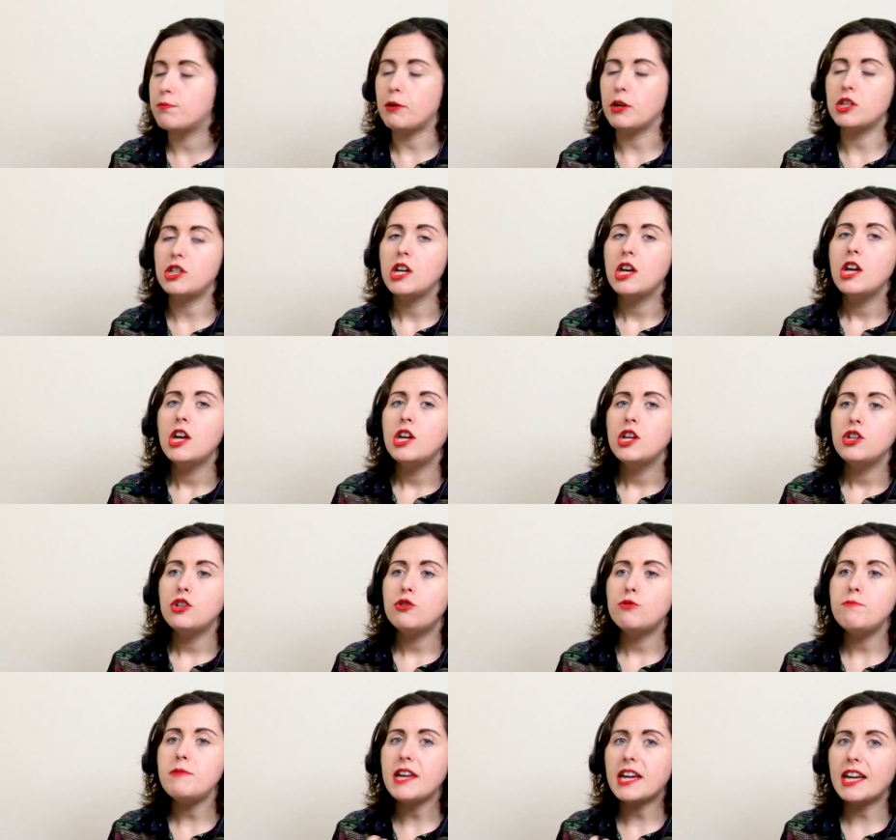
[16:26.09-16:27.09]
But
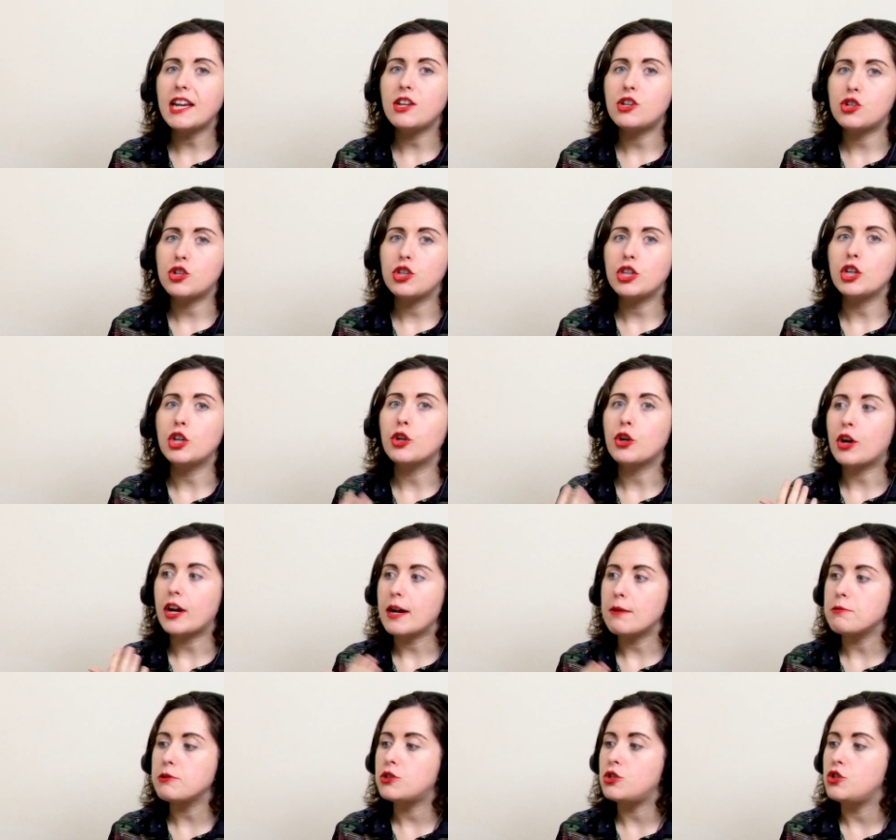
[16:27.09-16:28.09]
making sure that you're
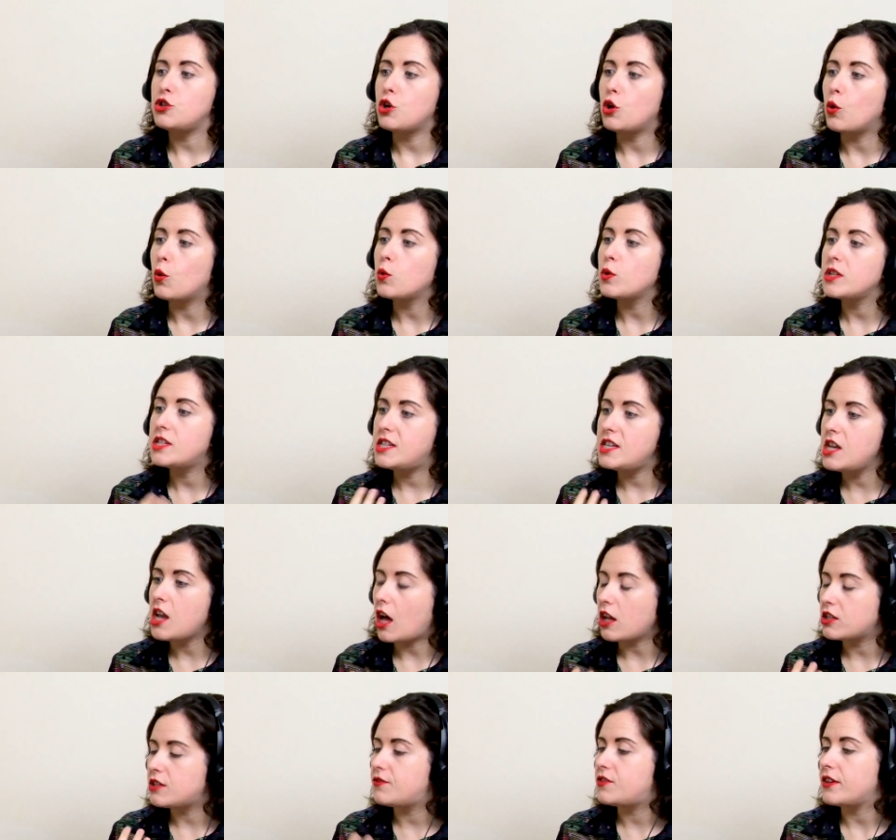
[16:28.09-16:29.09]
able to know
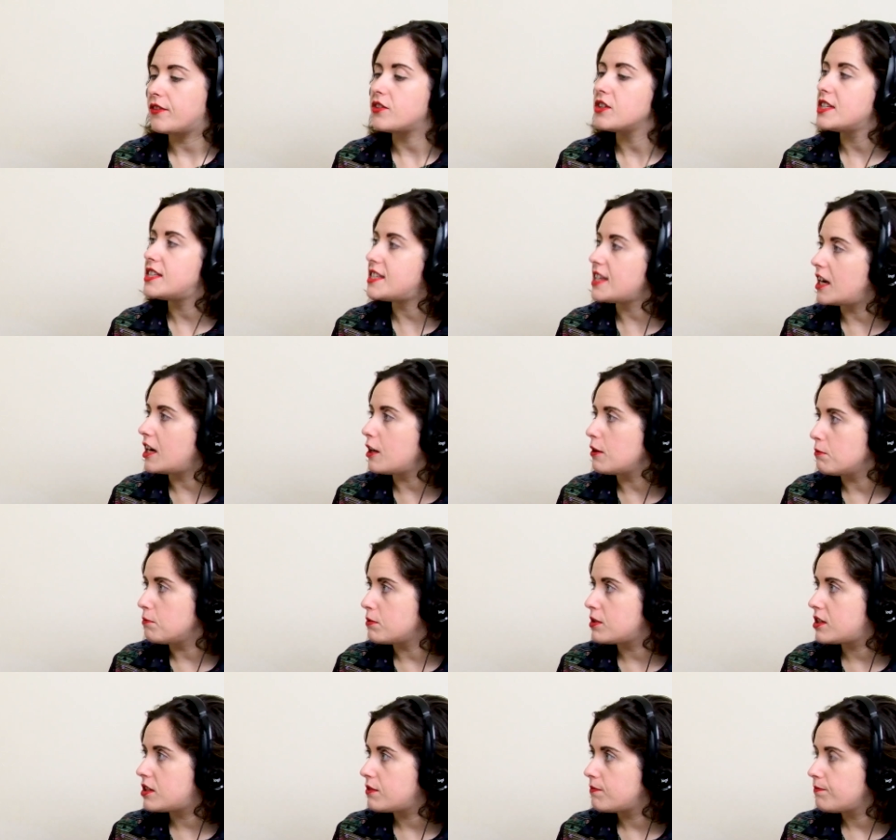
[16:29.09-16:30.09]
lots of different
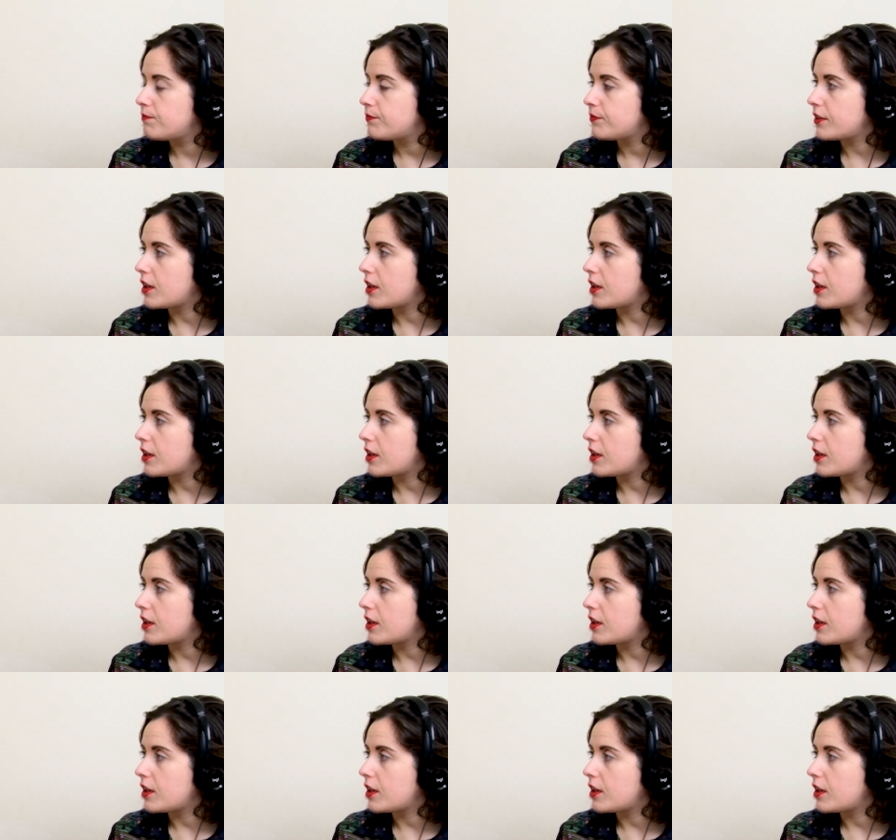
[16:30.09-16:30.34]
synonyms